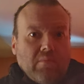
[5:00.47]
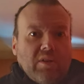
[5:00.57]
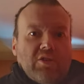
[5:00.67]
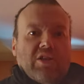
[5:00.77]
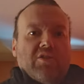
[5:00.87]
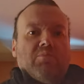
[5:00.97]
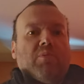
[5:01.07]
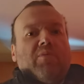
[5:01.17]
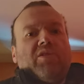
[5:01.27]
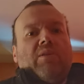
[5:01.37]
so that's
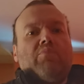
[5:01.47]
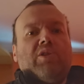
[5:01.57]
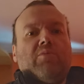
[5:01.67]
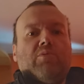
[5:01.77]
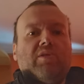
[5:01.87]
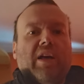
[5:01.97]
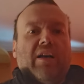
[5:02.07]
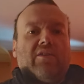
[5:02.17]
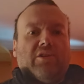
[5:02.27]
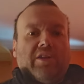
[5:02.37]
what we're saying. Principle is that.
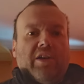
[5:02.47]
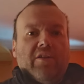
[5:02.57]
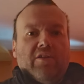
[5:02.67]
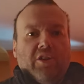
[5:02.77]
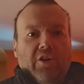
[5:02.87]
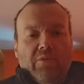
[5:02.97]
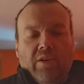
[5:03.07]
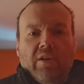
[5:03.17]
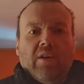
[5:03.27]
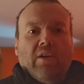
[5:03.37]
So okay. So
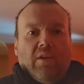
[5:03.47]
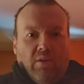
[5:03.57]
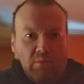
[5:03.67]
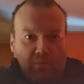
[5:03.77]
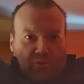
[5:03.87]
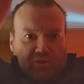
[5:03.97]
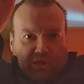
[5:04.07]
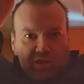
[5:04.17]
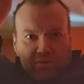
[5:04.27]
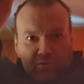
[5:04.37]
one more
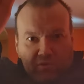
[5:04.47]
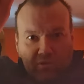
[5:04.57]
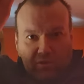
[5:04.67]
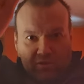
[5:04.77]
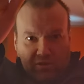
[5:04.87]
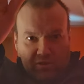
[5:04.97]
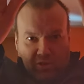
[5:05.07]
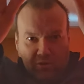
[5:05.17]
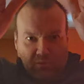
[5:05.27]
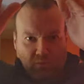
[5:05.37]
time.
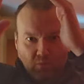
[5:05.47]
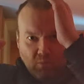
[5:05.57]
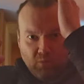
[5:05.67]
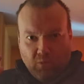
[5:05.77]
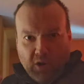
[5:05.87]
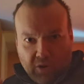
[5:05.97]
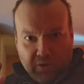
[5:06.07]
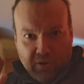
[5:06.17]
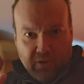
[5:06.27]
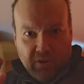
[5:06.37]
So it's
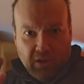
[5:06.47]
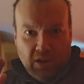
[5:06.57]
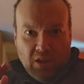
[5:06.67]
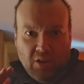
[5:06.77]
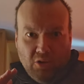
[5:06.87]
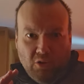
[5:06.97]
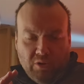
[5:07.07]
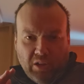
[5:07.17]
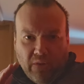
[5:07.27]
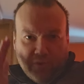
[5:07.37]
one, or
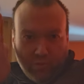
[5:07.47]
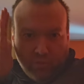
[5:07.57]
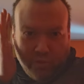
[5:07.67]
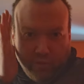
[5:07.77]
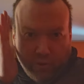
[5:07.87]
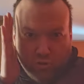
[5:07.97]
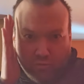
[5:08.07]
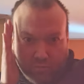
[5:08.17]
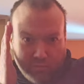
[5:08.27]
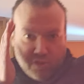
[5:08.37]
then obviously when the other one
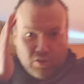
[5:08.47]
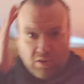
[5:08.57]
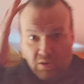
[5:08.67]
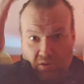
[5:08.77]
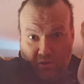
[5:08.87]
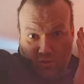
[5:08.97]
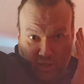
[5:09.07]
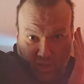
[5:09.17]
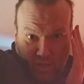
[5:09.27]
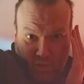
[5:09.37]
comes
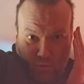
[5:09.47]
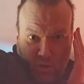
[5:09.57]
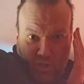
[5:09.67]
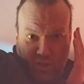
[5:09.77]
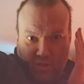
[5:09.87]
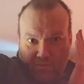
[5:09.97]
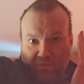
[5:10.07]
there to wedge it,